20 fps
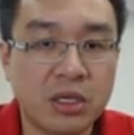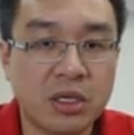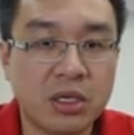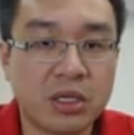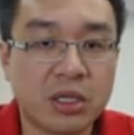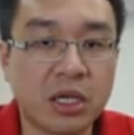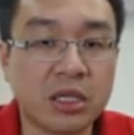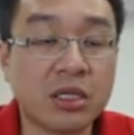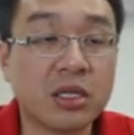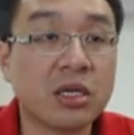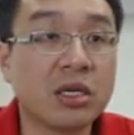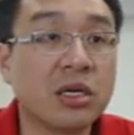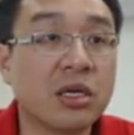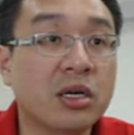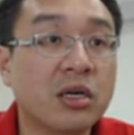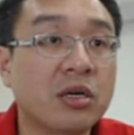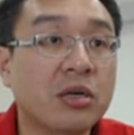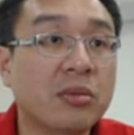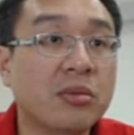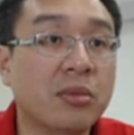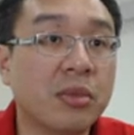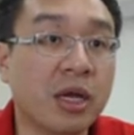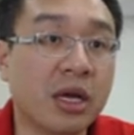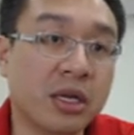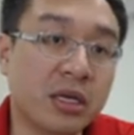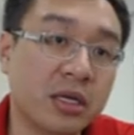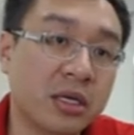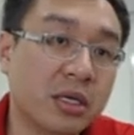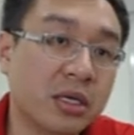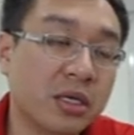tactical
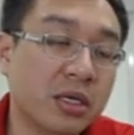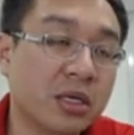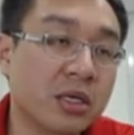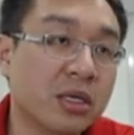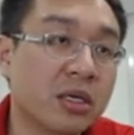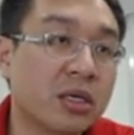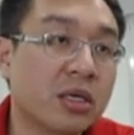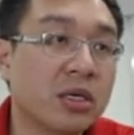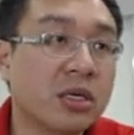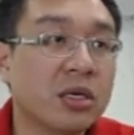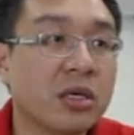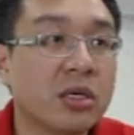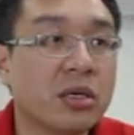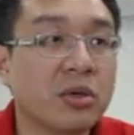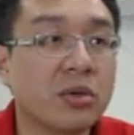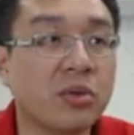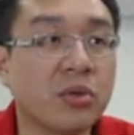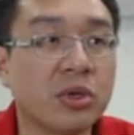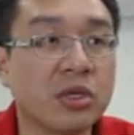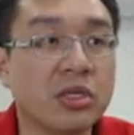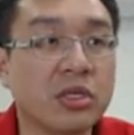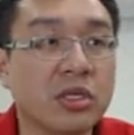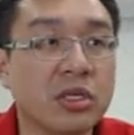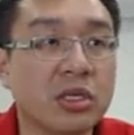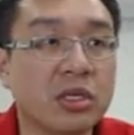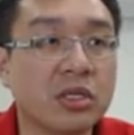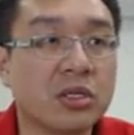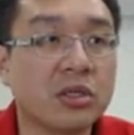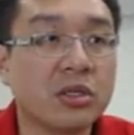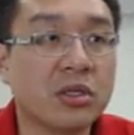blunder, which
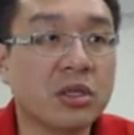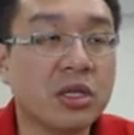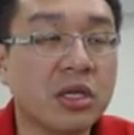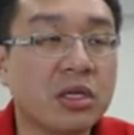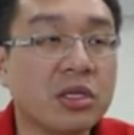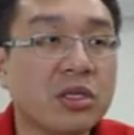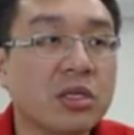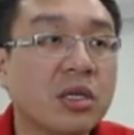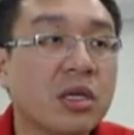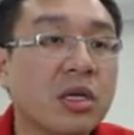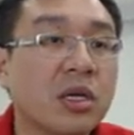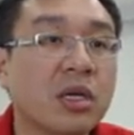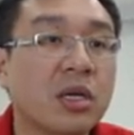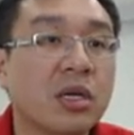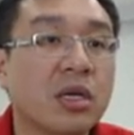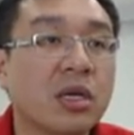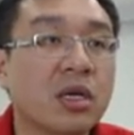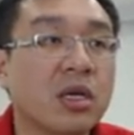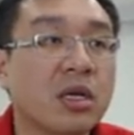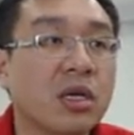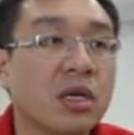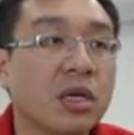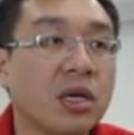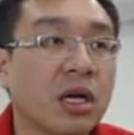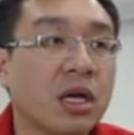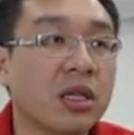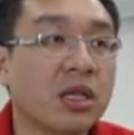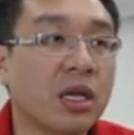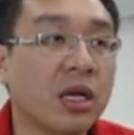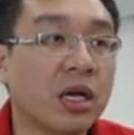is this
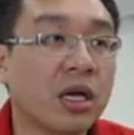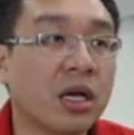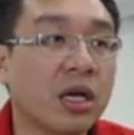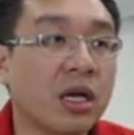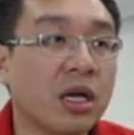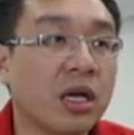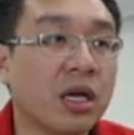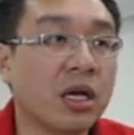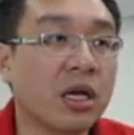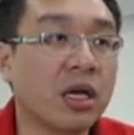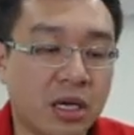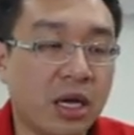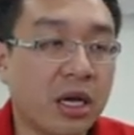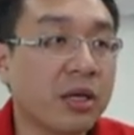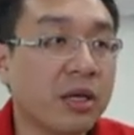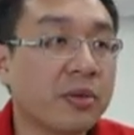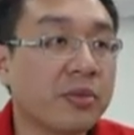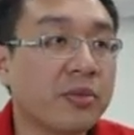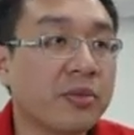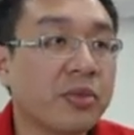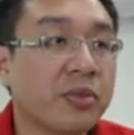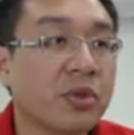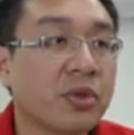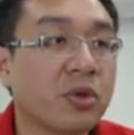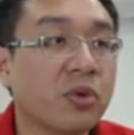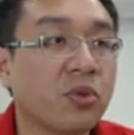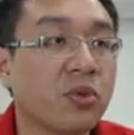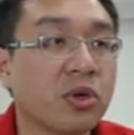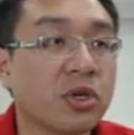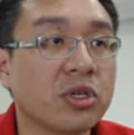attack the knight,
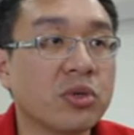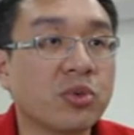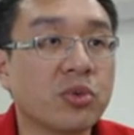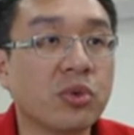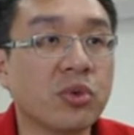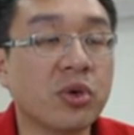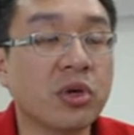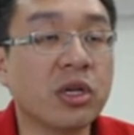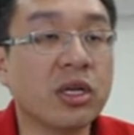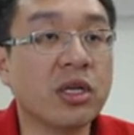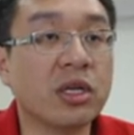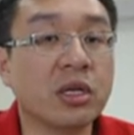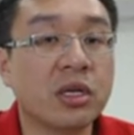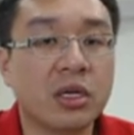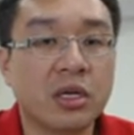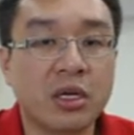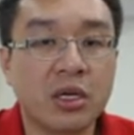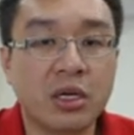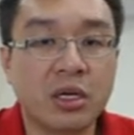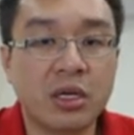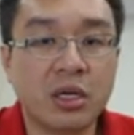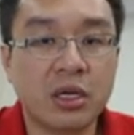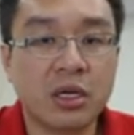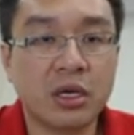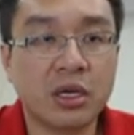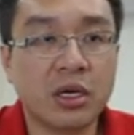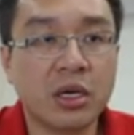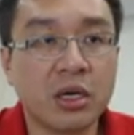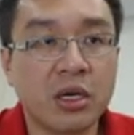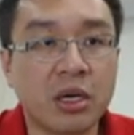which will lead
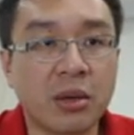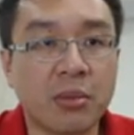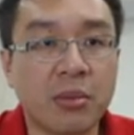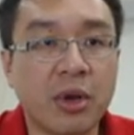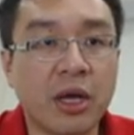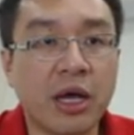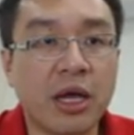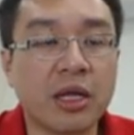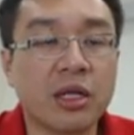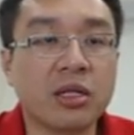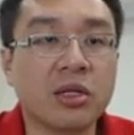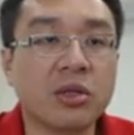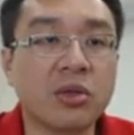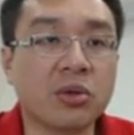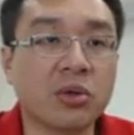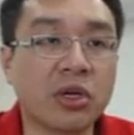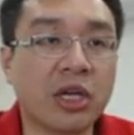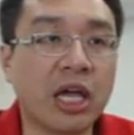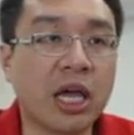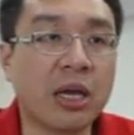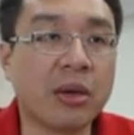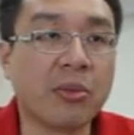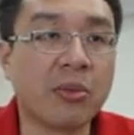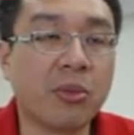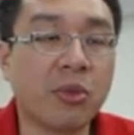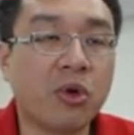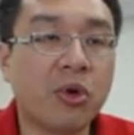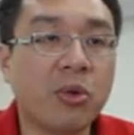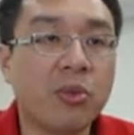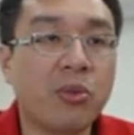the black to gain
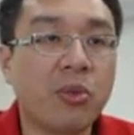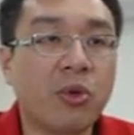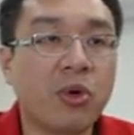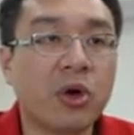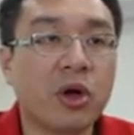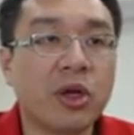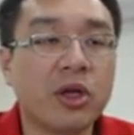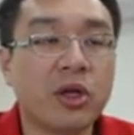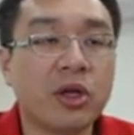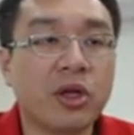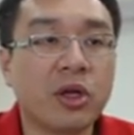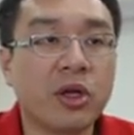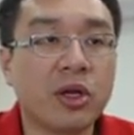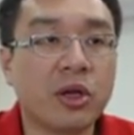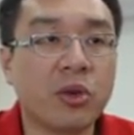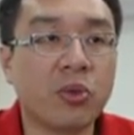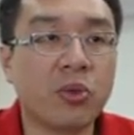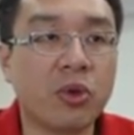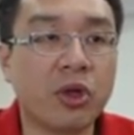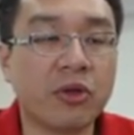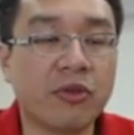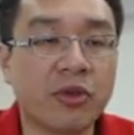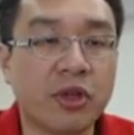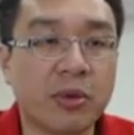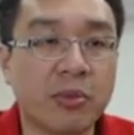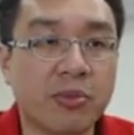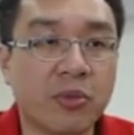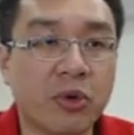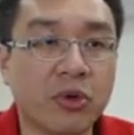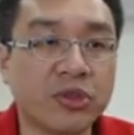more point with the
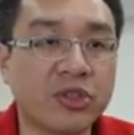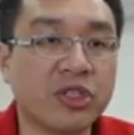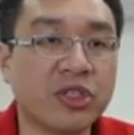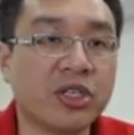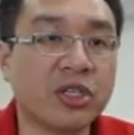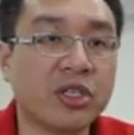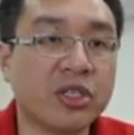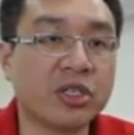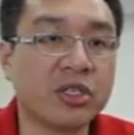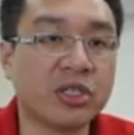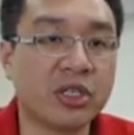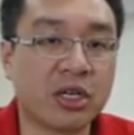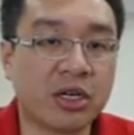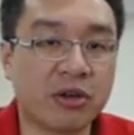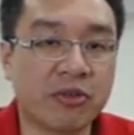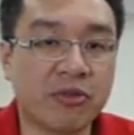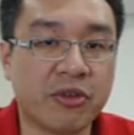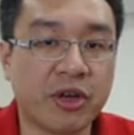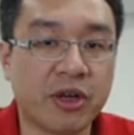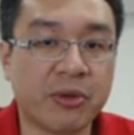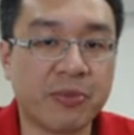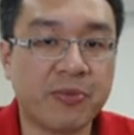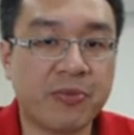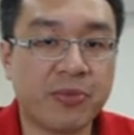position sacrifice.